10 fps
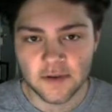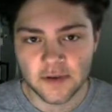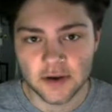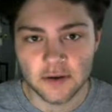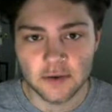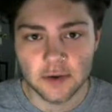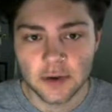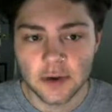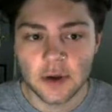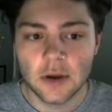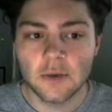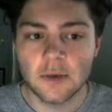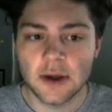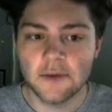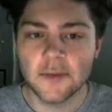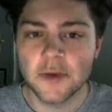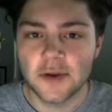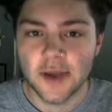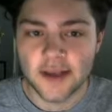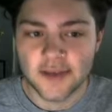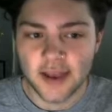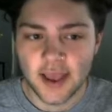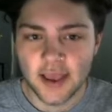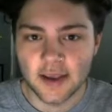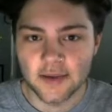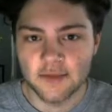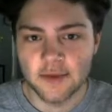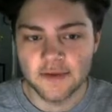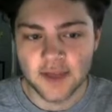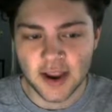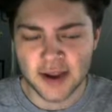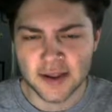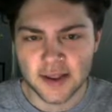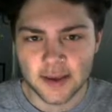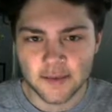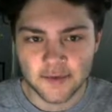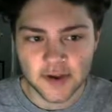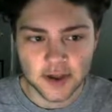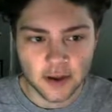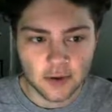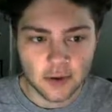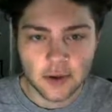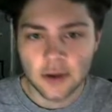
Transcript: So what I want to bring you guys today is a bit of a hitting tips video,